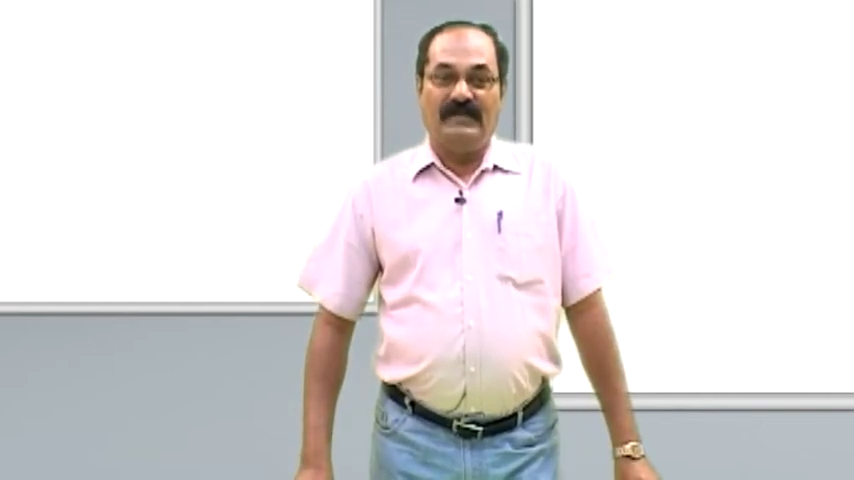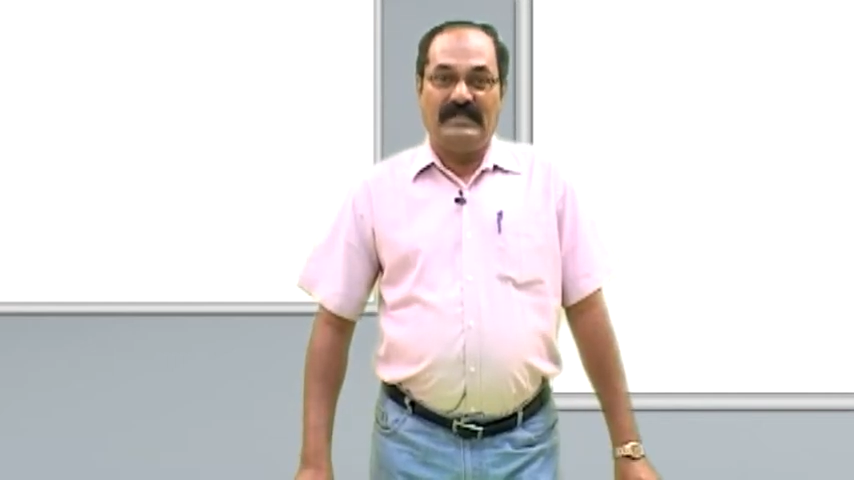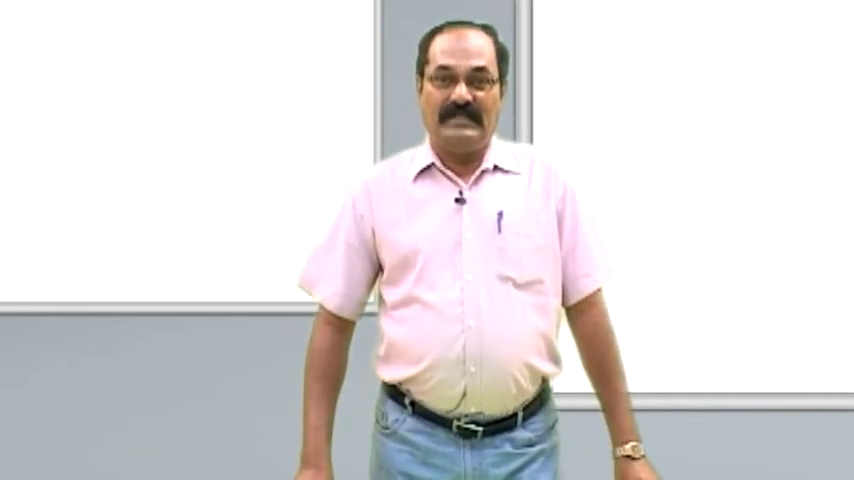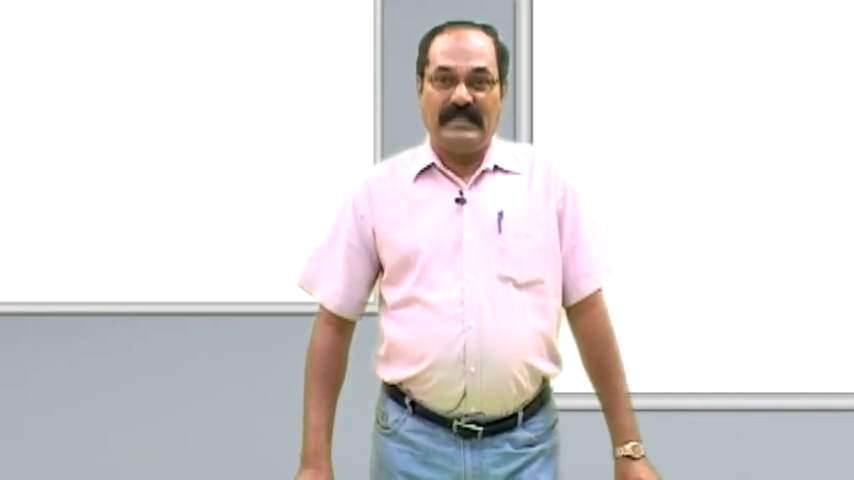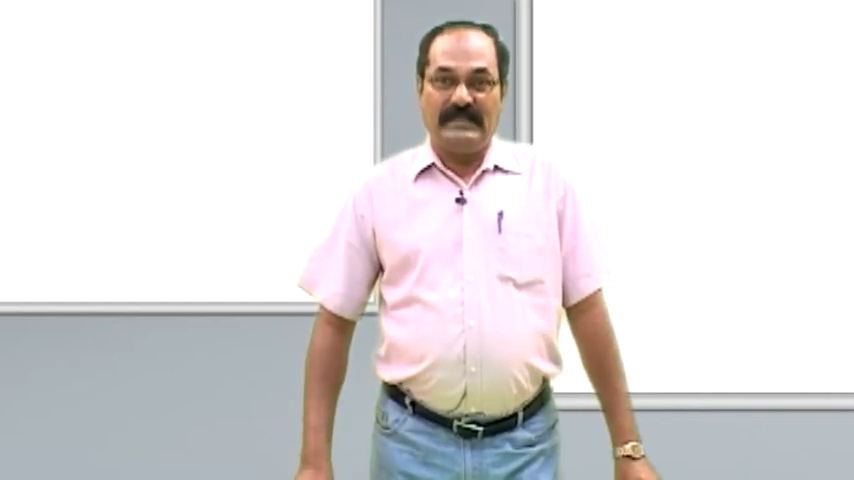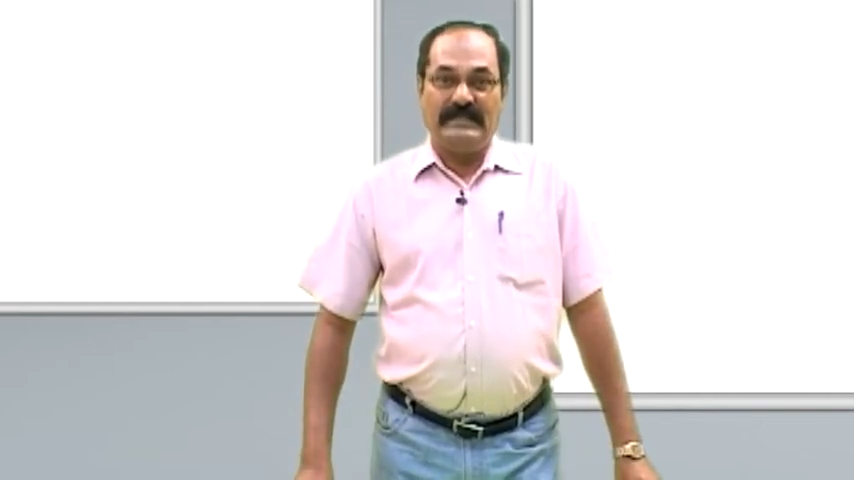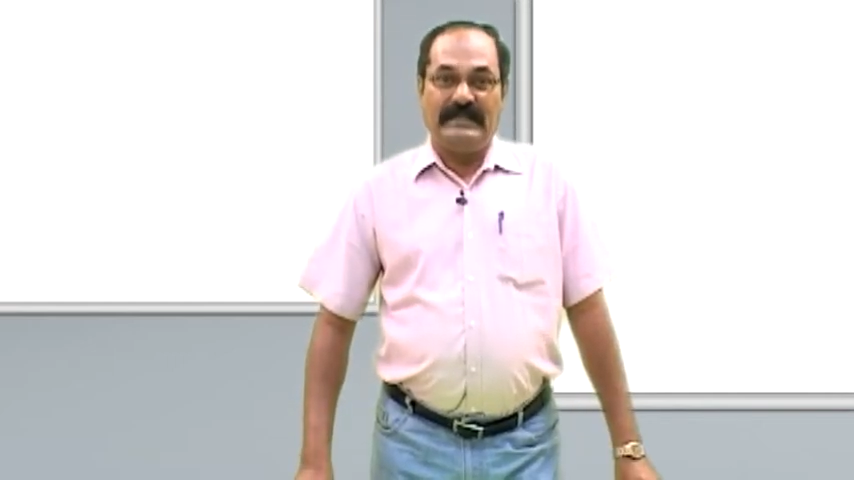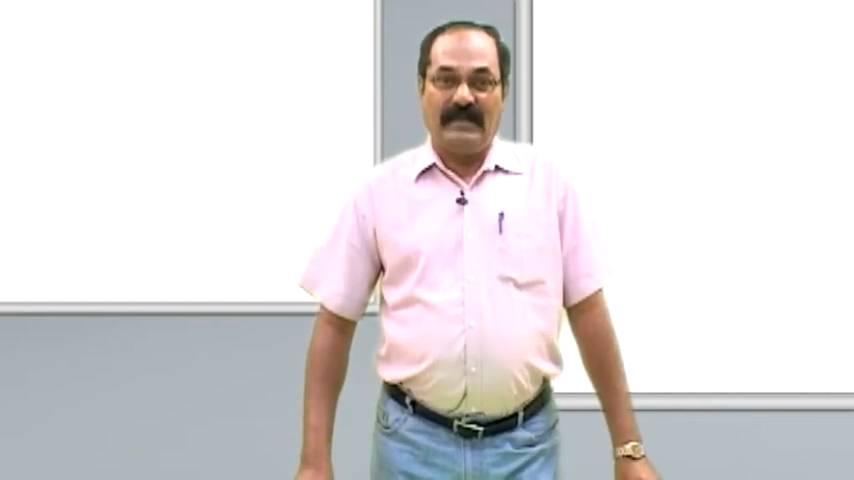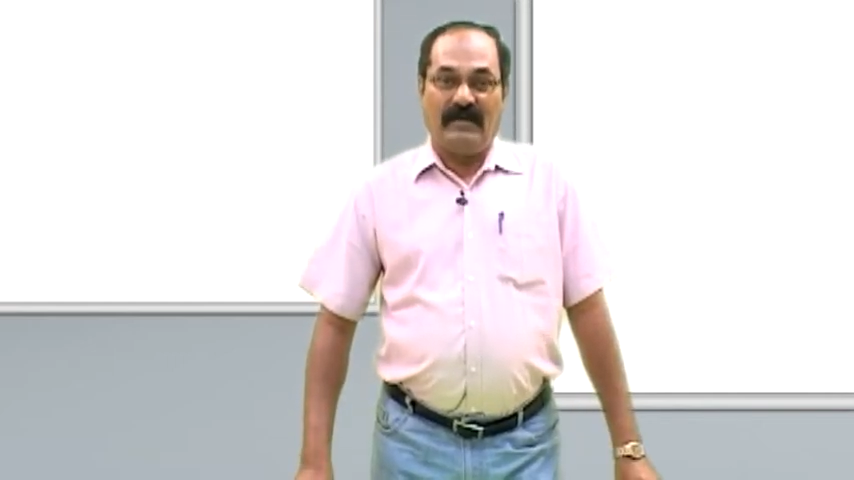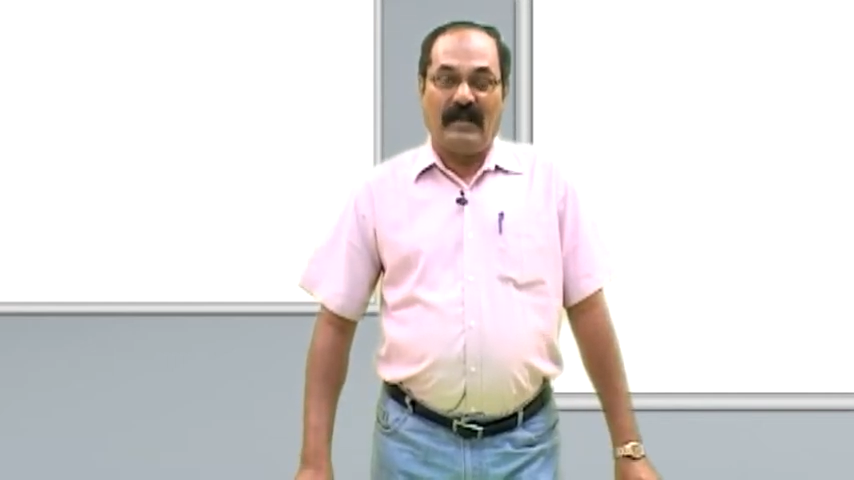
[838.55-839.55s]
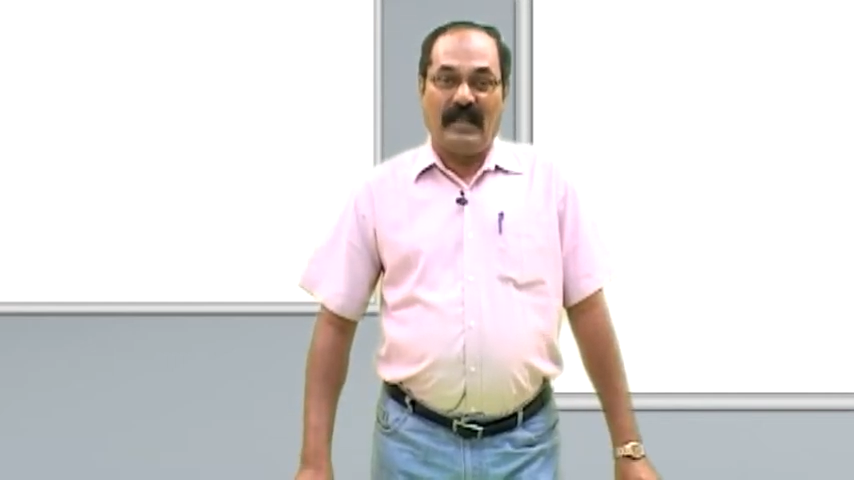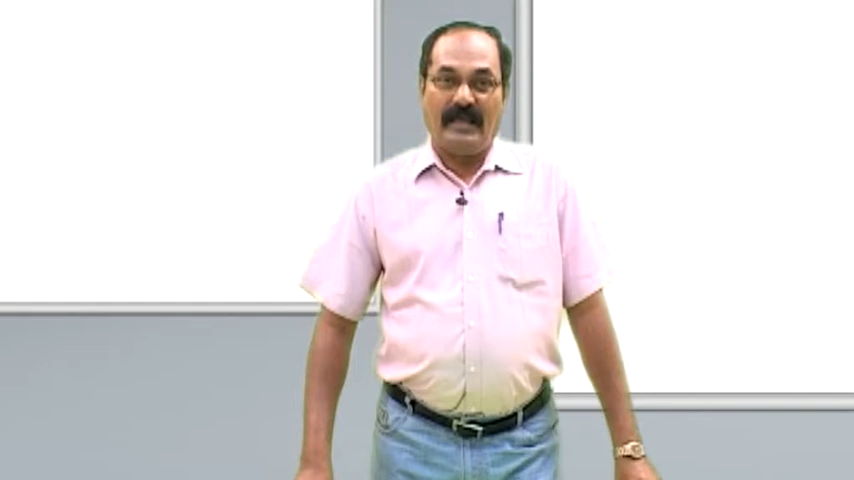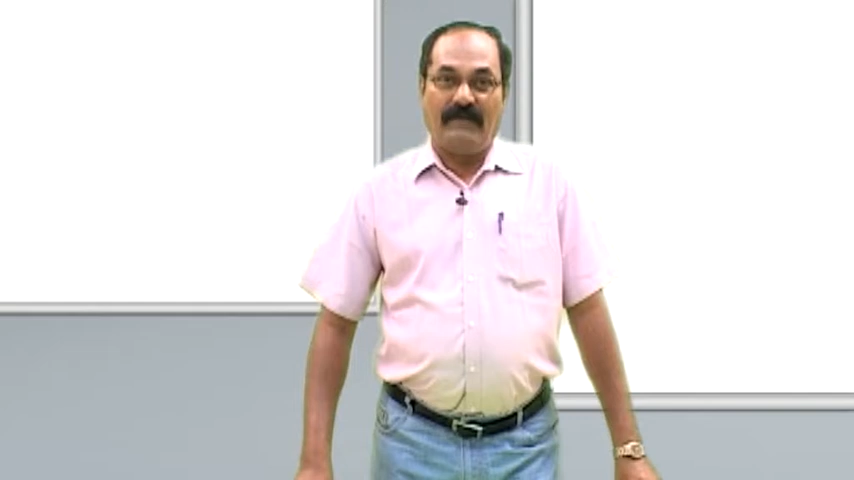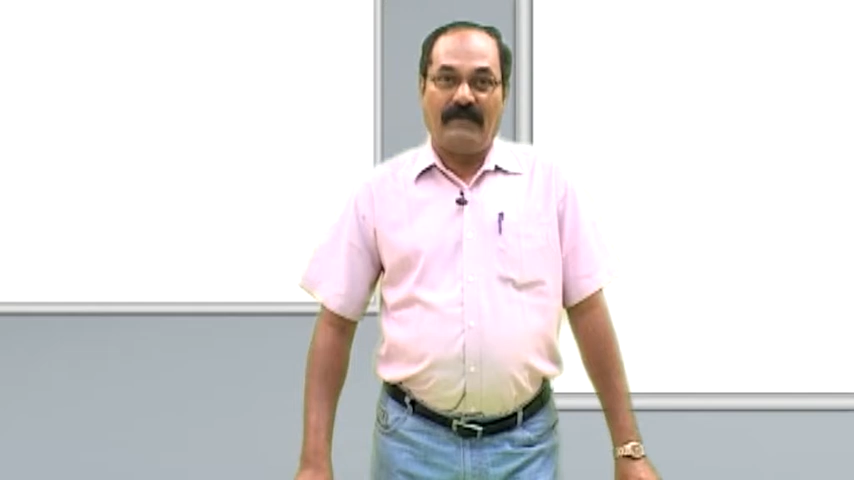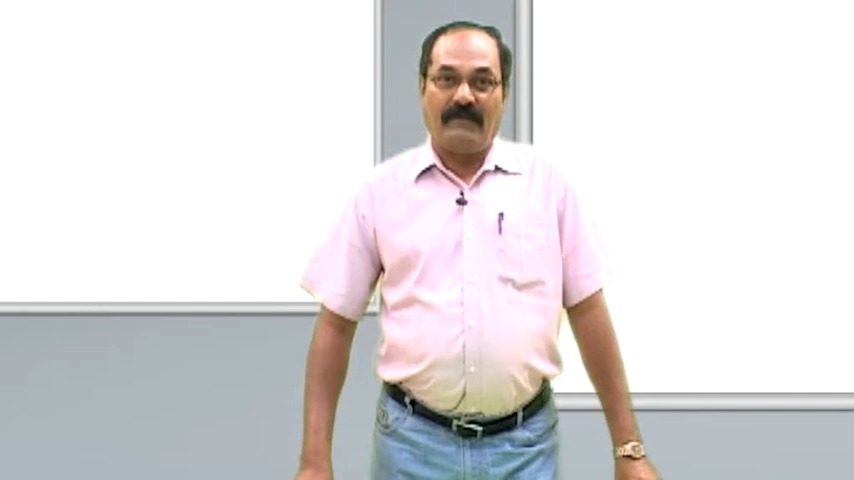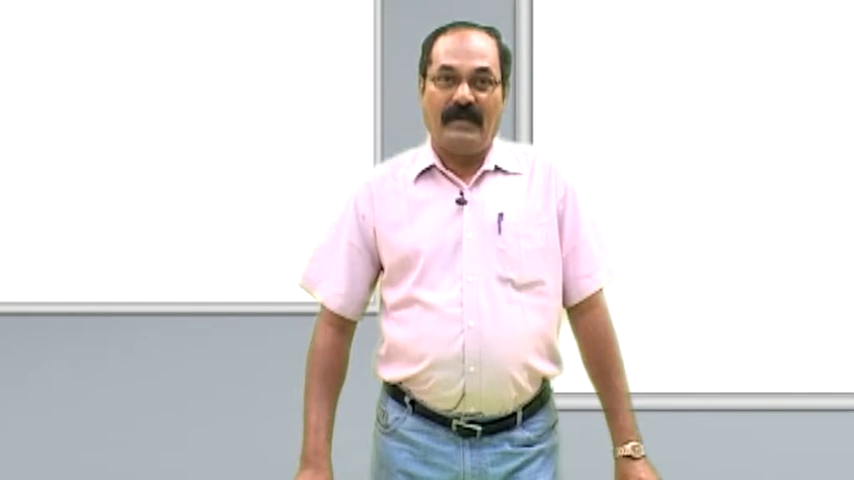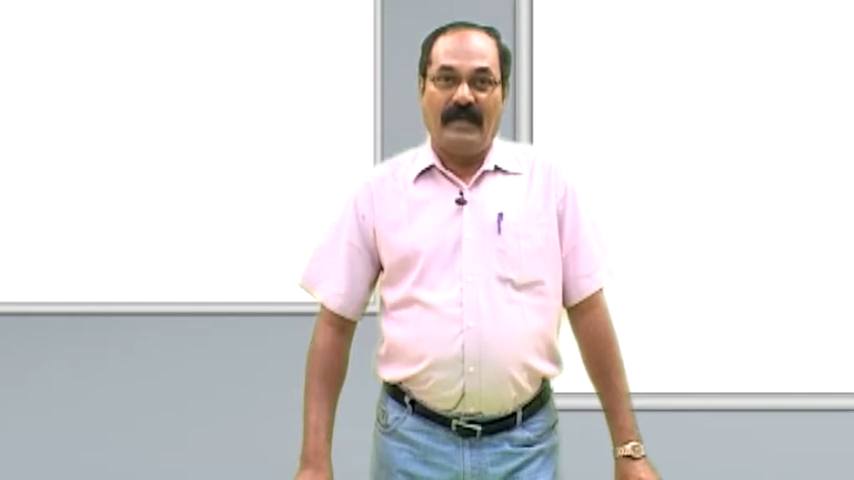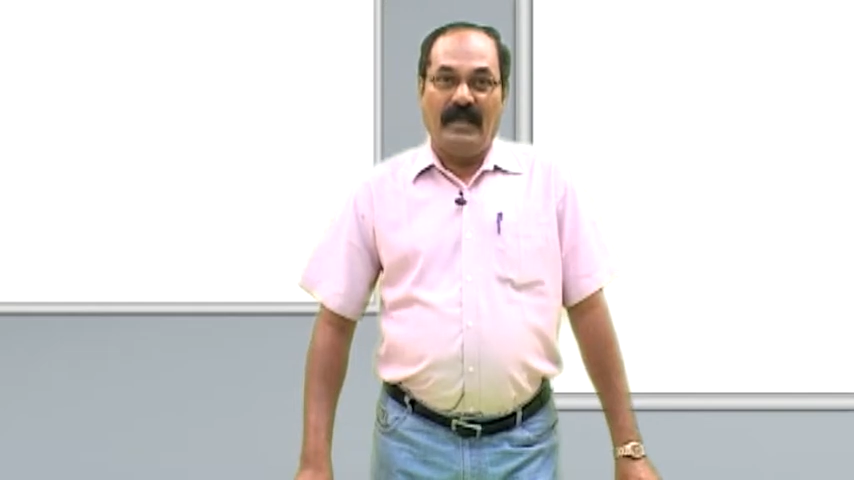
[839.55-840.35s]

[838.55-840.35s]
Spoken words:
vistas in our life.